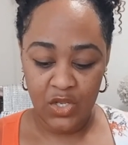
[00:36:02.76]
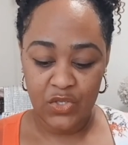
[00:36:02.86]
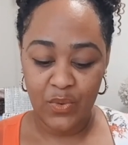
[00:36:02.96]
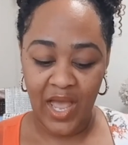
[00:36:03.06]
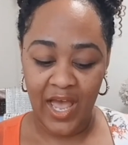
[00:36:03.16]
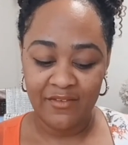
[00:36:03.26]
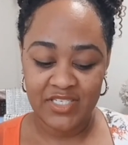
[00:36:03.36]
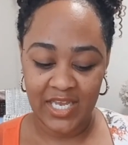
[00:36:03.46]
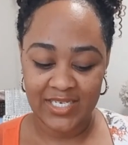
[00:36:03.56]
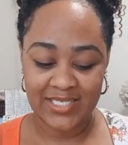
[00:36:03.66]
you have
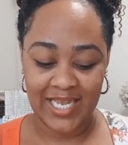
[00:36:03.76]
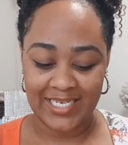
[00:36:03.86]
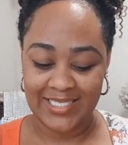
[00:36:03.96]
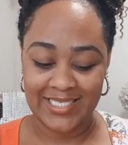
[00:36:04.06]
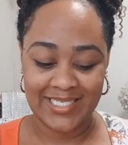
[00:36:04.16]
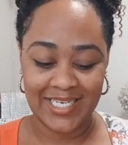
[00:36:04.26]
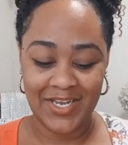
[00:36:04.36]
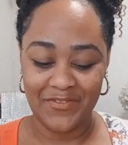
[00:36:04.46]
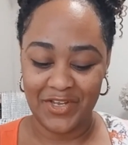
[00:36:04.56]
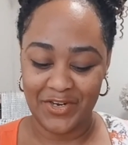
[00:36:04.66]
taste ecstasy
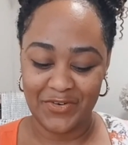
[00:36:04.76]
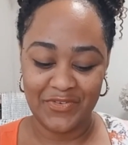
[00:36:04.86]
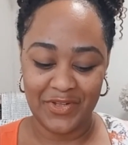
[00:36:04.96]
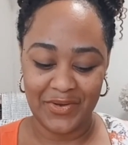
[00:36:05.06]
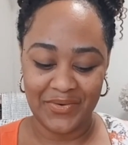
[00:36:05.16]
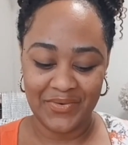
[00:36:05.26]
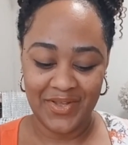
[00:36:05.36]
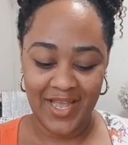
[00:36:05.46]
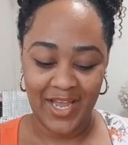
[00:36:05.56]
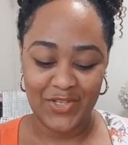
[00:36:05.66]
of the inner flow
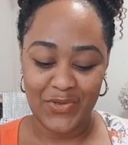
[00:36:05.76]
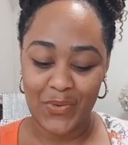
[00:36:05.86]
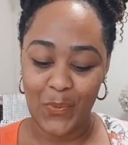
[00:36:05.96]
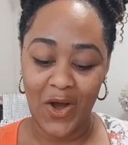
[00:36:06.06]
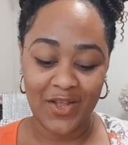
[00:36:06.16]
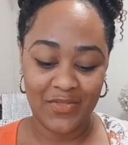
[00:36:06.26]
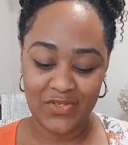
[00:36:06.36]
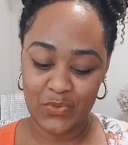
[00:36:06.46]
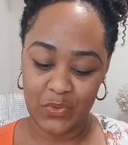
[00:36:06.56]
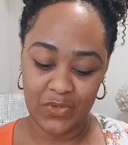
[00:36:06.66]
and you can walk in
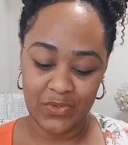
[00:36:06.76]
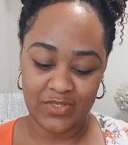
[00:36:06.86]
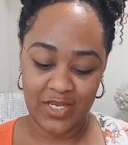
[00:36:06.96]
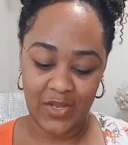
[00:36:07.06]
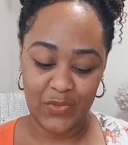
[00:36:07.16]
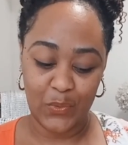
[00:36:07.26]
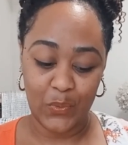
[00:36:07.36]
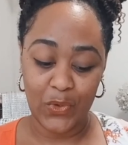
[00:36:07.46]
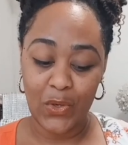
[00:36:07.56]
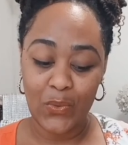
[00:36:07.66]
this world and the
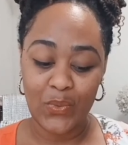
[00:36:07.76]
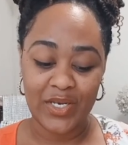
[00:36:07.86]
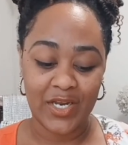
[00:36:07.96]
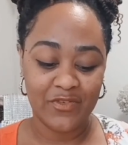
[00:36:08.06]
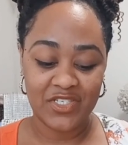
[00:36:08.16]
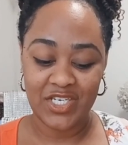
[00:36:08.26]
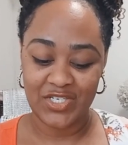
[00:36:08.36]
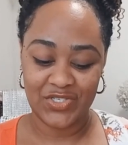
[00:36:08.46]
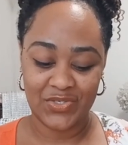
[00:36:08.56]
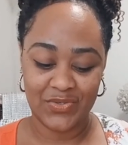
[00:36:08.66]
world will never
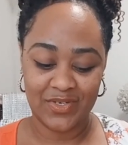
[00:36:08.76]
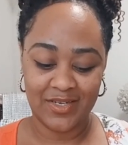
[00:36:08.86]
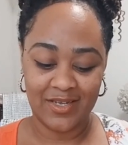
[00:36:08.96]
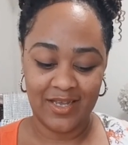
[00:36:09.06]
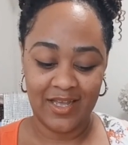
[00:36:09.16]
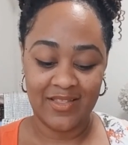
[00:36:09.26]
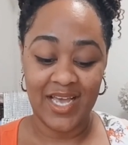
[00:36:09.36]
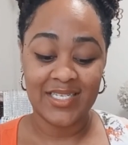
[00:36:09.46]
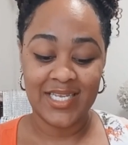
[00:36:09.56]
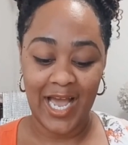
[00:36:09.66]
touch you.
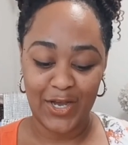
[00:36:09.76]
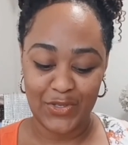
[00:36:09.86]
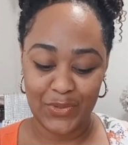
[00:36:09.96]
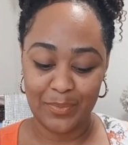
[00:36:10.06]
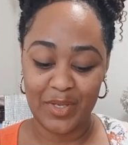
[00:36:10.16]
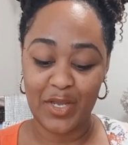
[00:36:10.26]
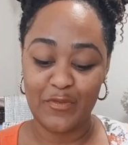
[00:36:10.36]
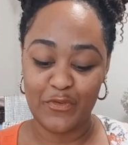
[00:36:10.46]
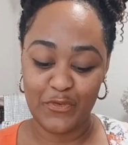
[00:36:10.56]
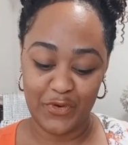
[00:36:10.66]
That's how you can become
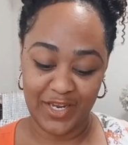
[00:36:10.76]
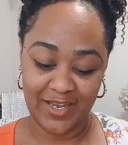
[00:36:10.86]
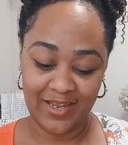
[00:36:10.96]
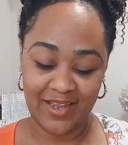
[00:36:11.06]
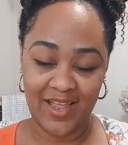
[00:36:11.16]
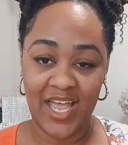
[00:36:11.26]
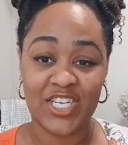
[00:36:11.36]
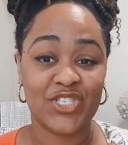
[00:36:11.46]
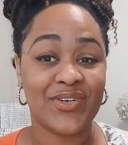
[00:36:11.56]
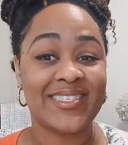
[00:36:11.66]
free
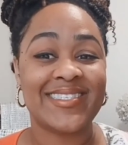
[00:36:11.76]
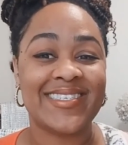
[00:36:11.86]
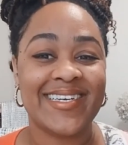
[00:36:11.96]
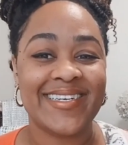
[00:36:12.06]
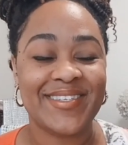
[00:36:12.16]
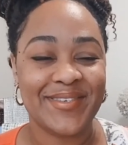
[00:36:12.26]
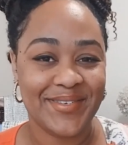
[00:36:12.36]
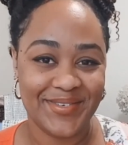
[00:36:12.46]
and transcend to your